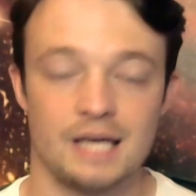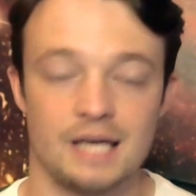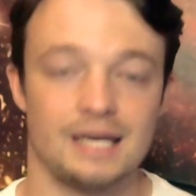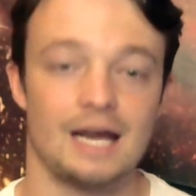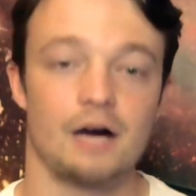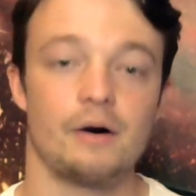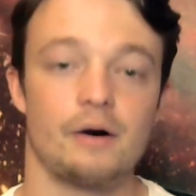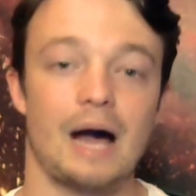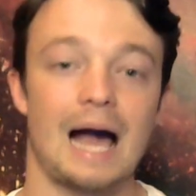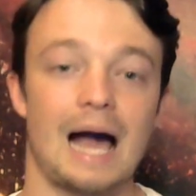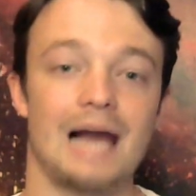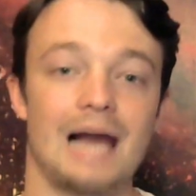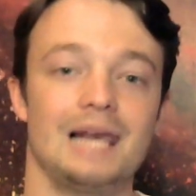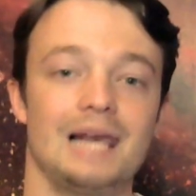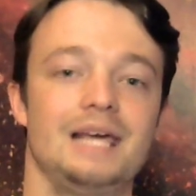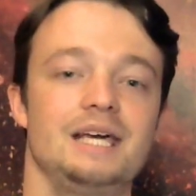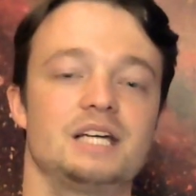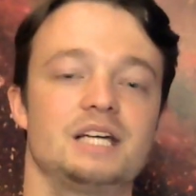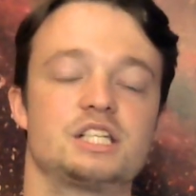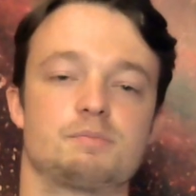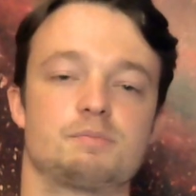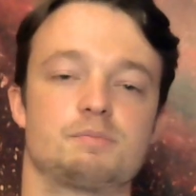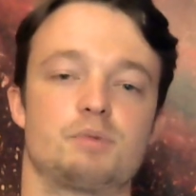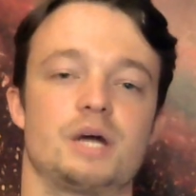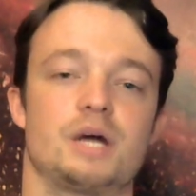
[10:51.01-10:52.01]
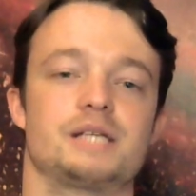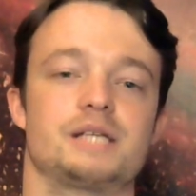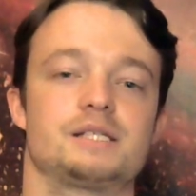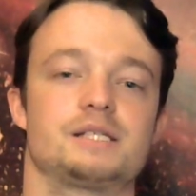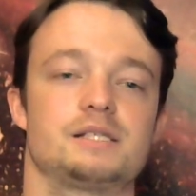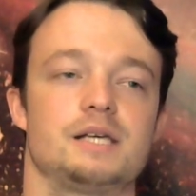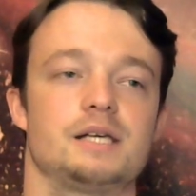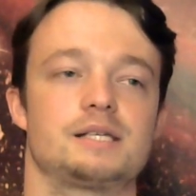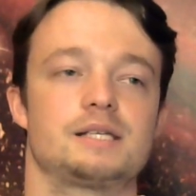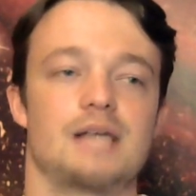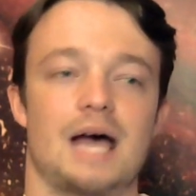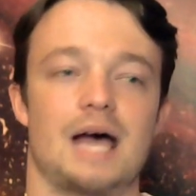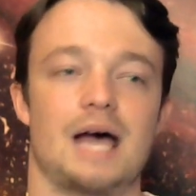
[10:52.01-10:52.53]
Now Ali expressed
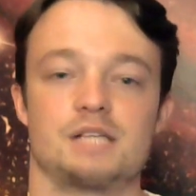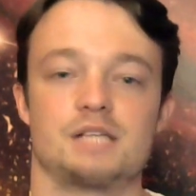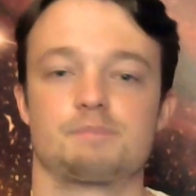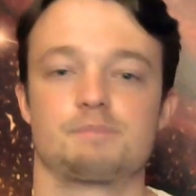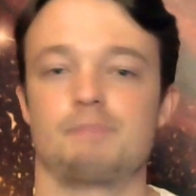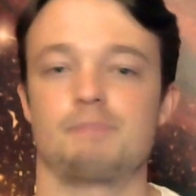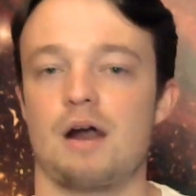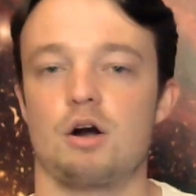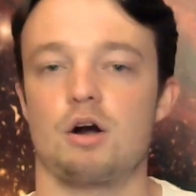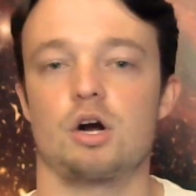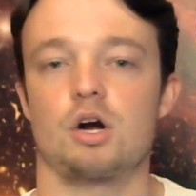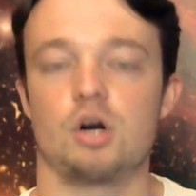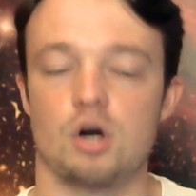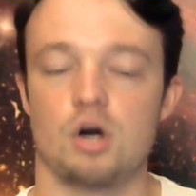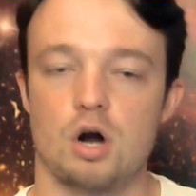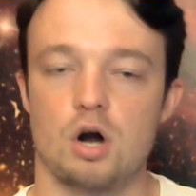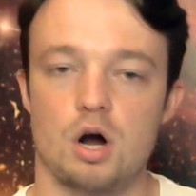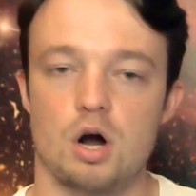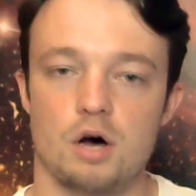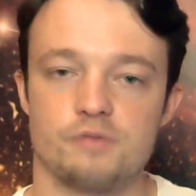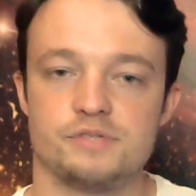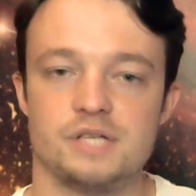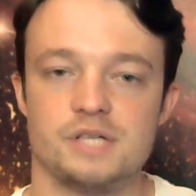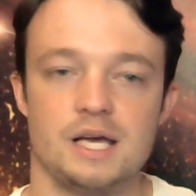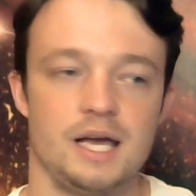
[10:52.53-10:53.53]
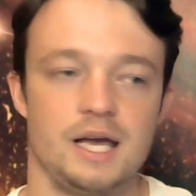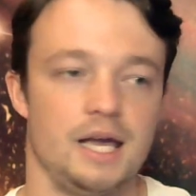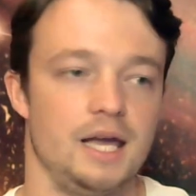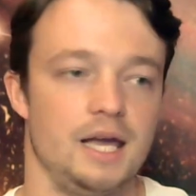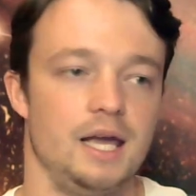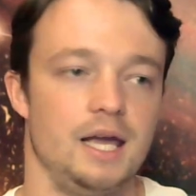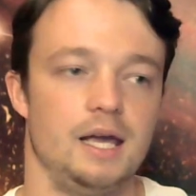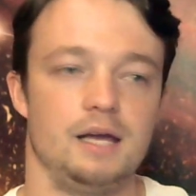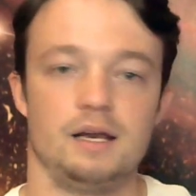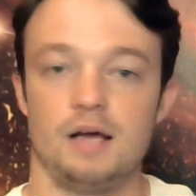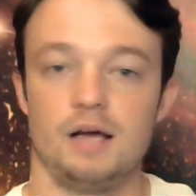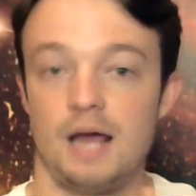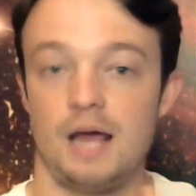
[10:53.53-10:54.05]
this as paragraphs
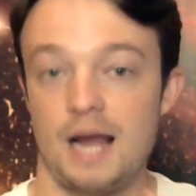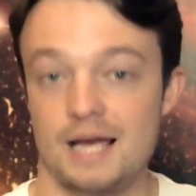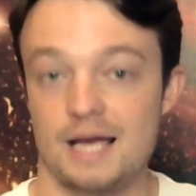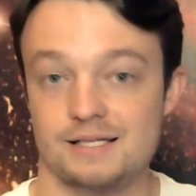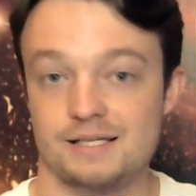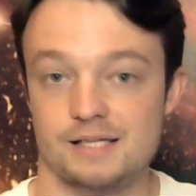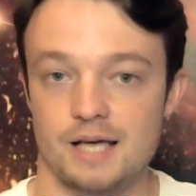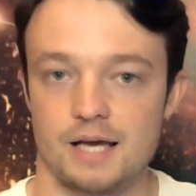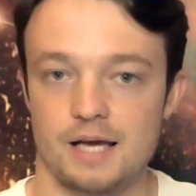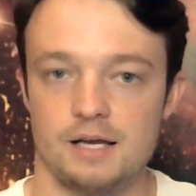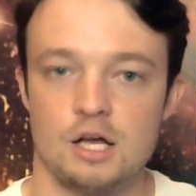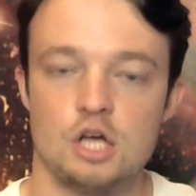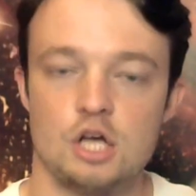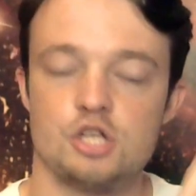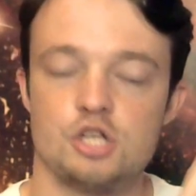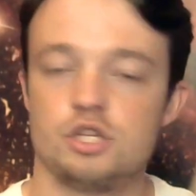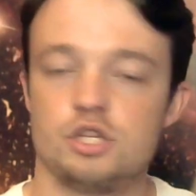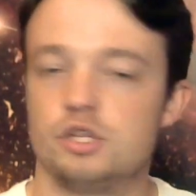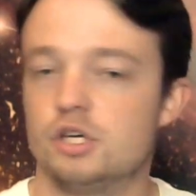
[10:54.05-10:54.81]
in an essay